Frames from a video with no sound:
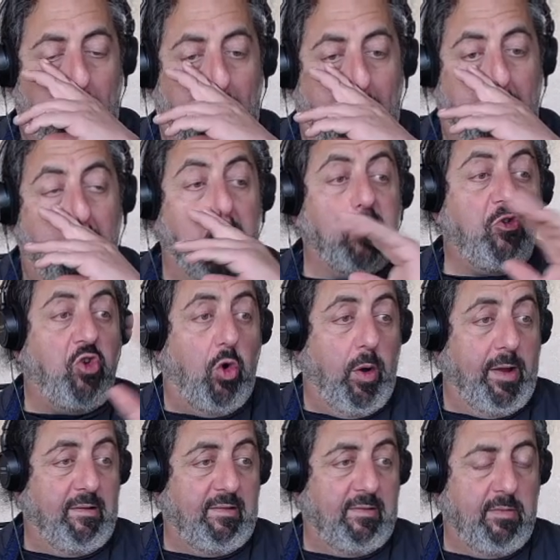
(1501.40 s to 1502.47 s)
your
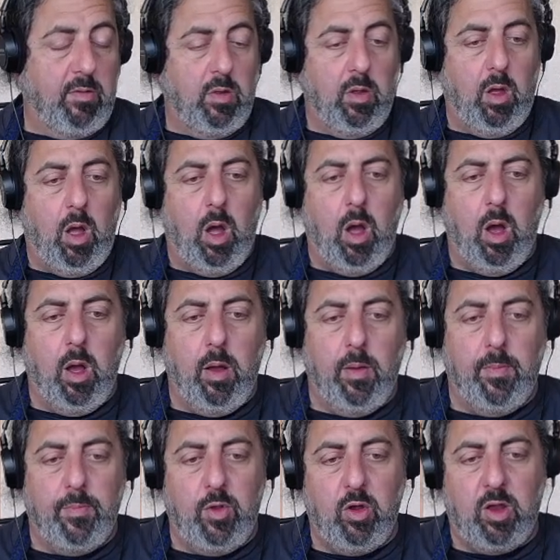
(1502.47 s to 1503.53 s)
choice.
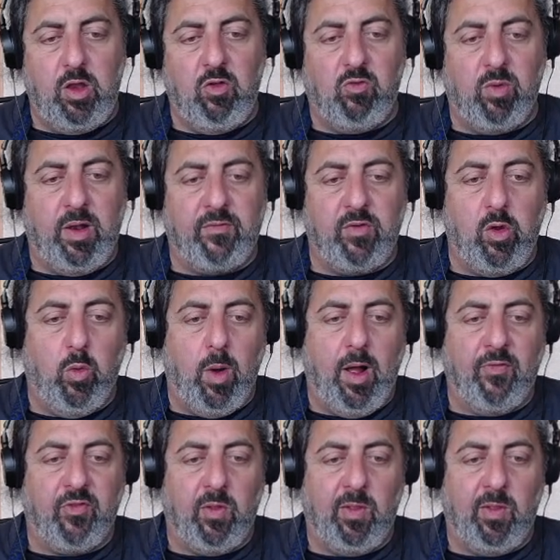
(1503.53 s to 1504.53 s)
You can use whatever you want. The